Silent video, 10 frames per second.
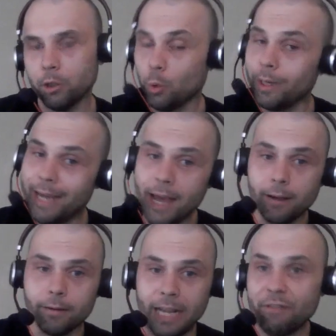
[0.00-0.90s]
So
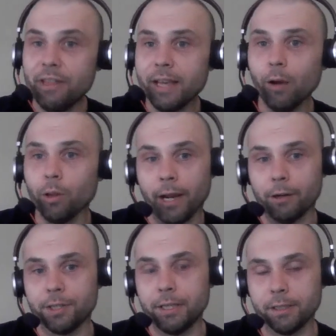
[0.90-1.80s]
again, even the
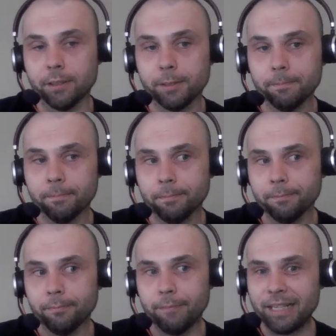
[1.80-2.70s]
outlier seasons,
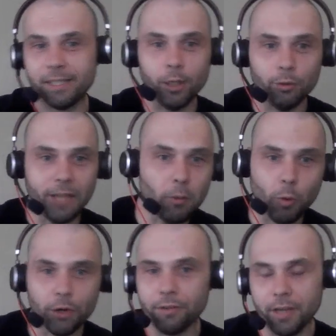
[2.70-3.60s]
they still did
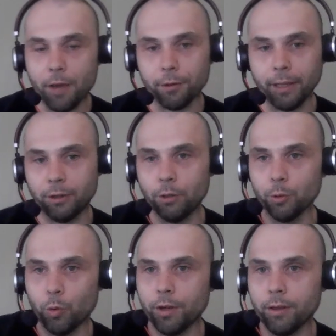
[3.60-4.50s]
one or the other. Like, those
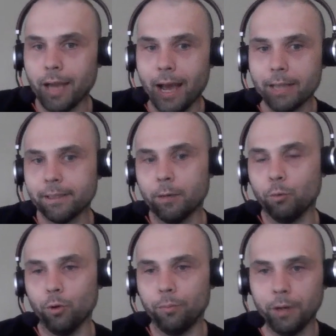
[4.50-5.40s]
are one of the guys
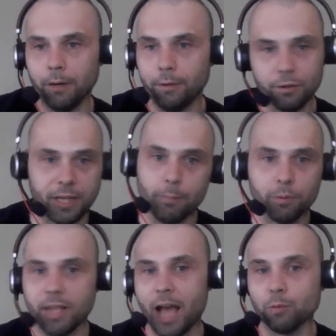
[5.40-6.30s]
that will, their
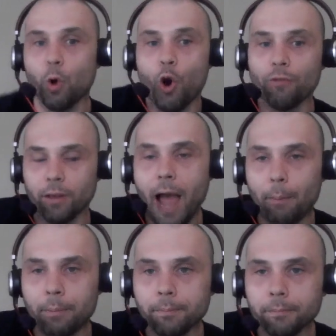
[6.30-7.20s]
sample size will
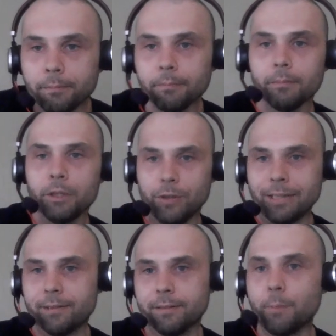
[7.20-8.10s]
overlap. So
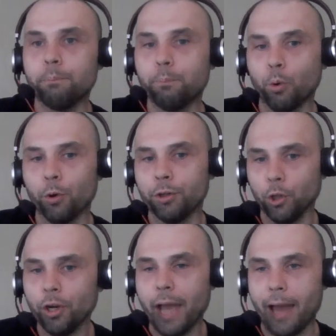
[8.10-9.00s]
that's something important
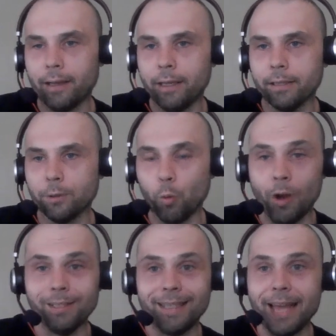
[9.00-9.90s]
to look at, is the
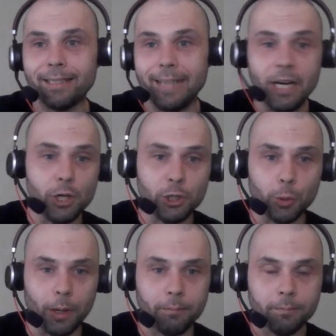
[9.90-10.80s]
ones that didn't
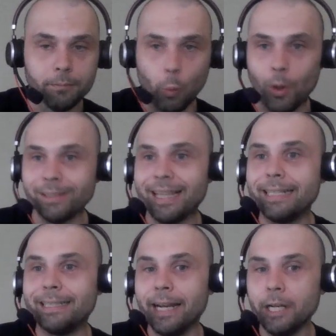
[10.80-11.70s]
do it, the ones
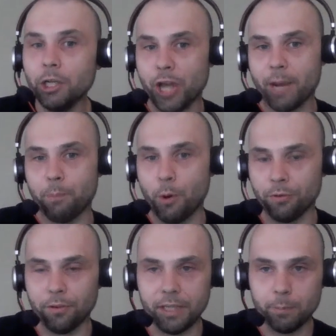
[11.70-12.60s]
that didn't check
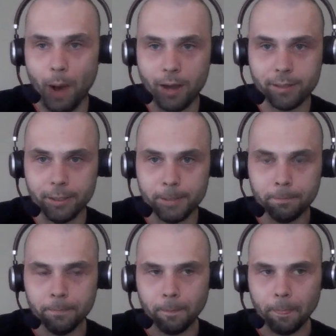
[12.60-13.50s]
both of these boxes,
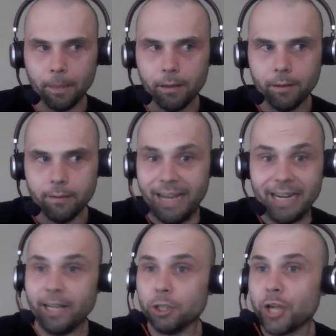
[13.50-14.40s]
they
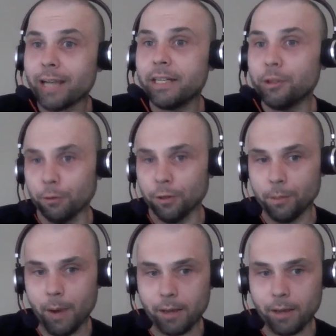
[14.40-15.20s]
didn't check neither of the